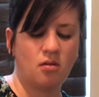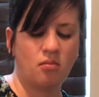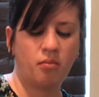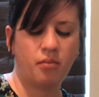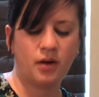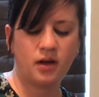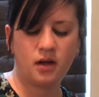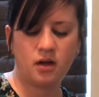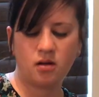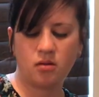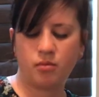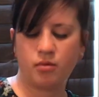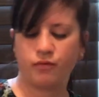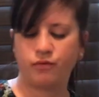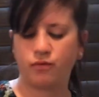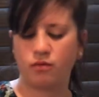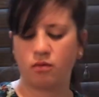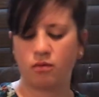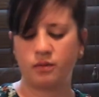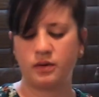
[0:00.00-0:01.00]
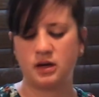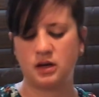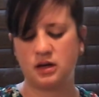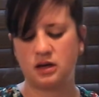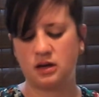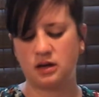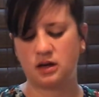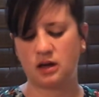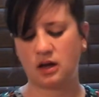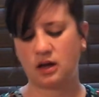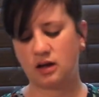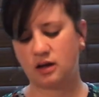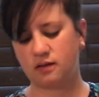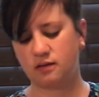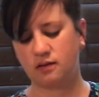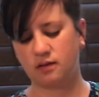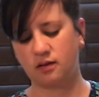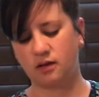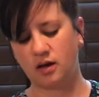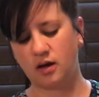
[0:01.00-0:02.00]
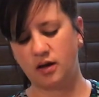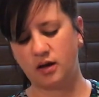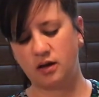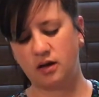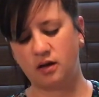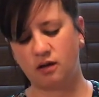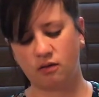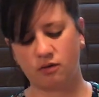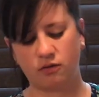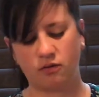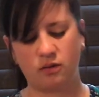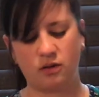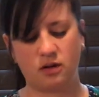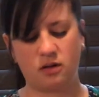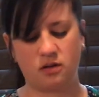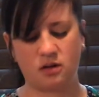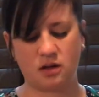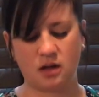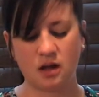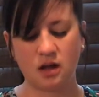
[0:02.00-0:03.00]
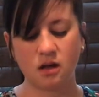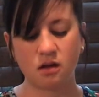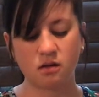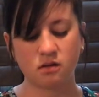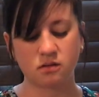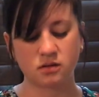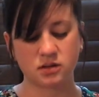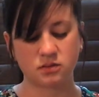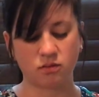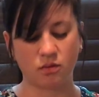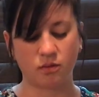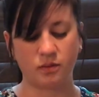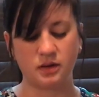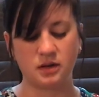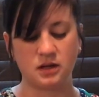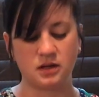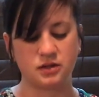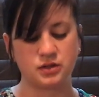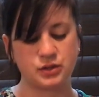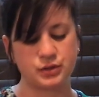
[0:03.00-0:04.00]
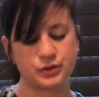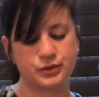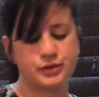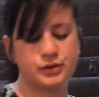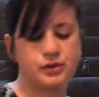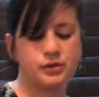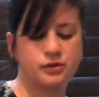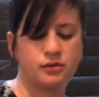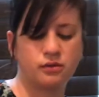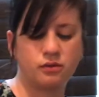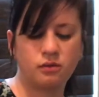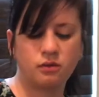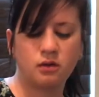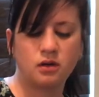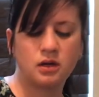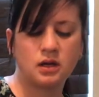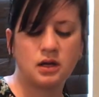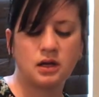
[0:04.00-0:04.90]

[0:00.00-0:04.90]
But before we add the lining or do anything else, what we need to do